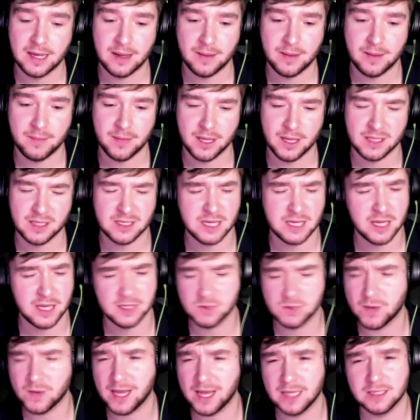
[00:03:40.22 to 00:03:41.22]

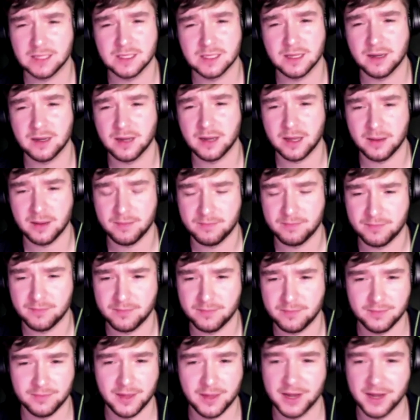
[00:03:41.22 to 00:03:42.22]
as well as an
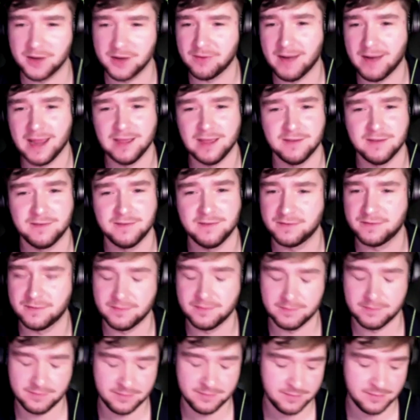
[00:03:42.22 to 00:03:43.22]
array of
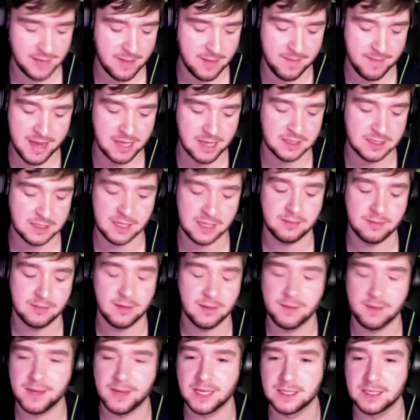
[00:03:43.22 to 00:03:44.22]
amazing
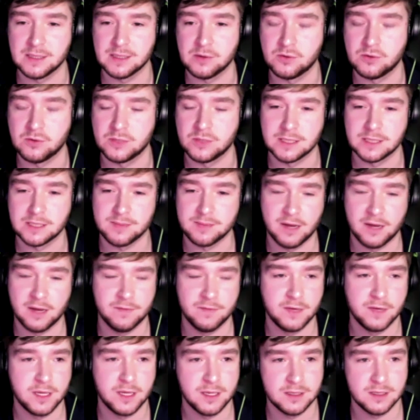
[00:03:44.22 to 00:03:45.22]
autism
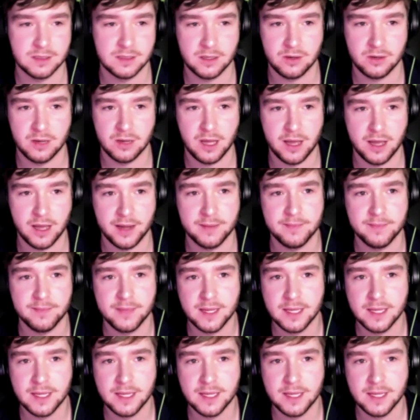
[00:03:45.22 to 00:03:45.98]
advocates online.